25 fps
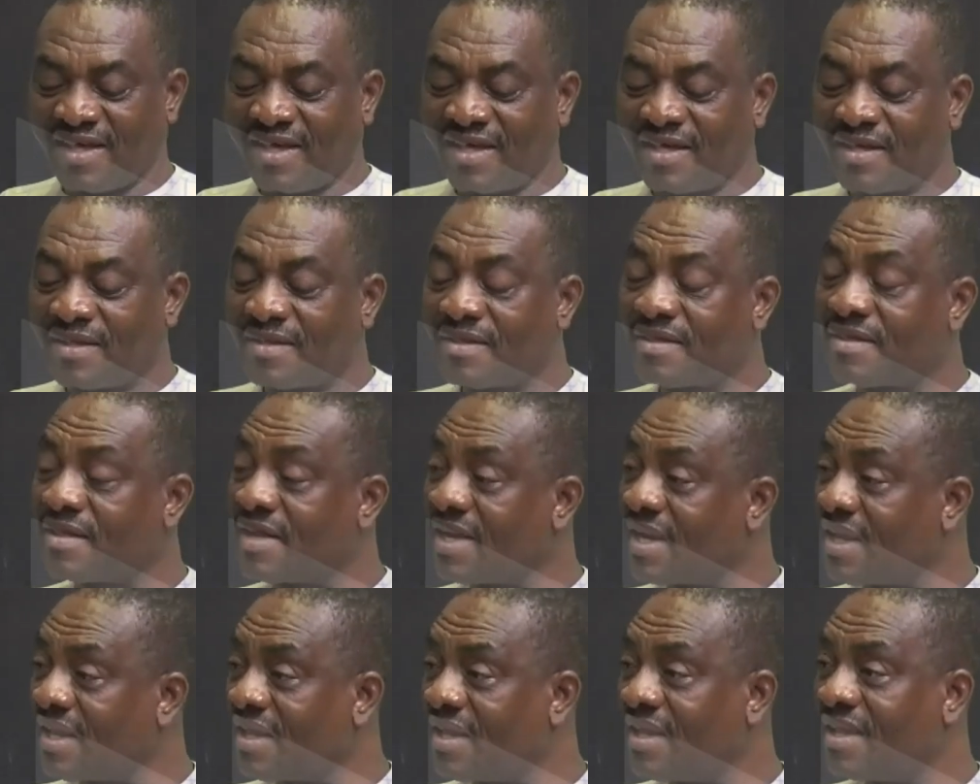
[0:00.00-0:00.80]

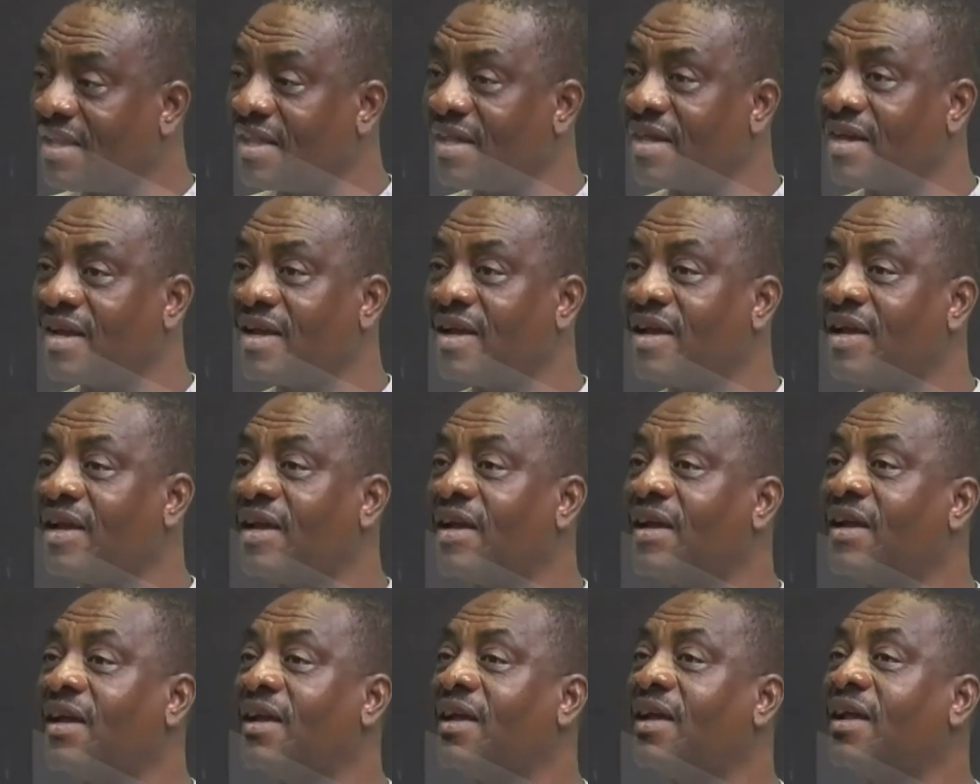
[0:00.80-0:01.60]
3,
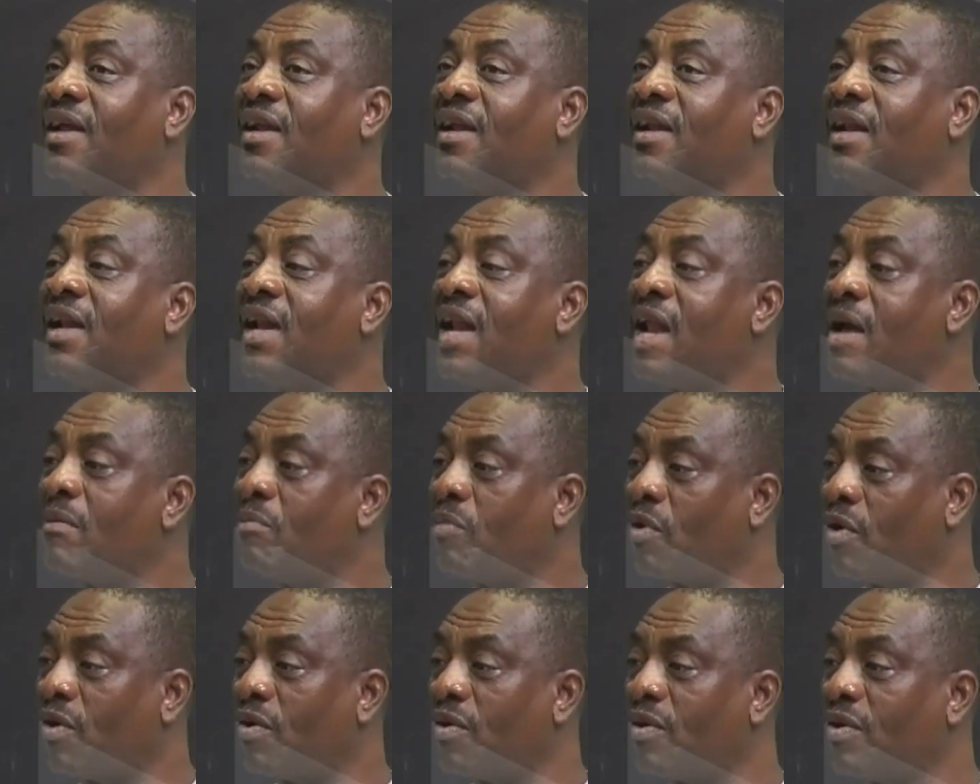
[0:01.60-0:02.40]

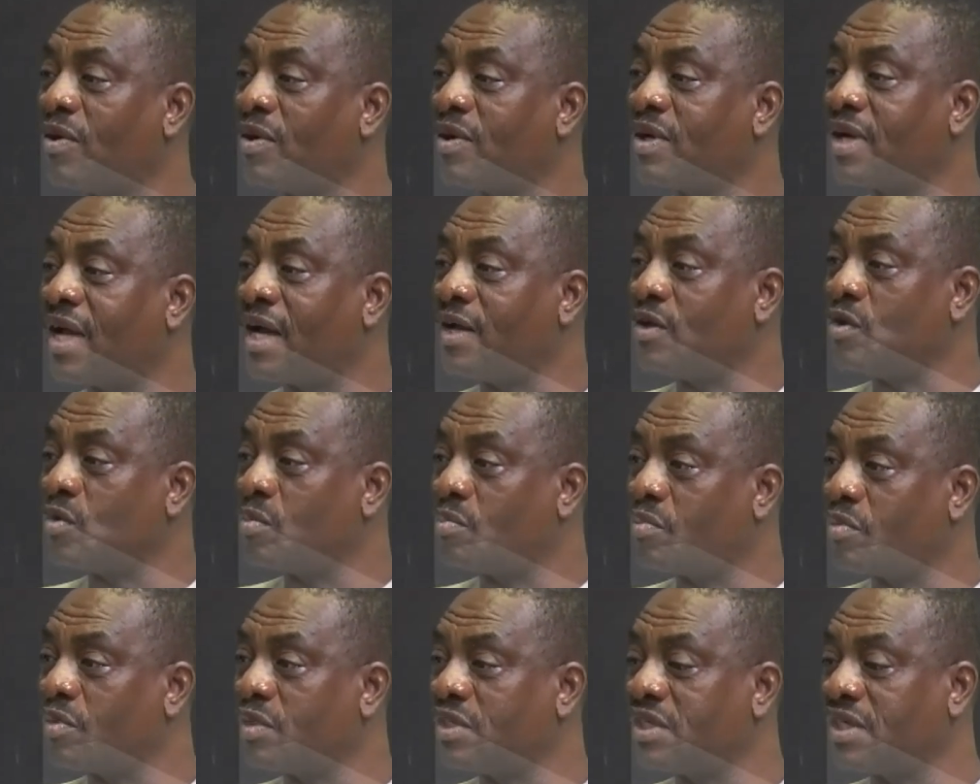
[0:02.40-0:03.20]
labor that you
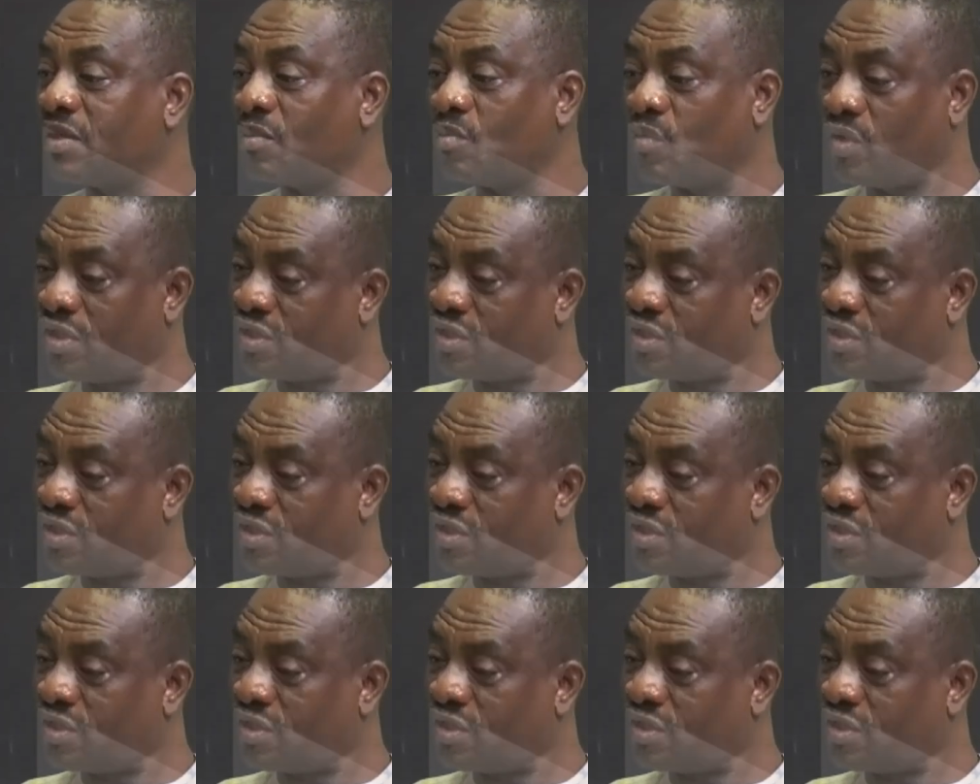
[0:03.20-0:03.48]
put in, which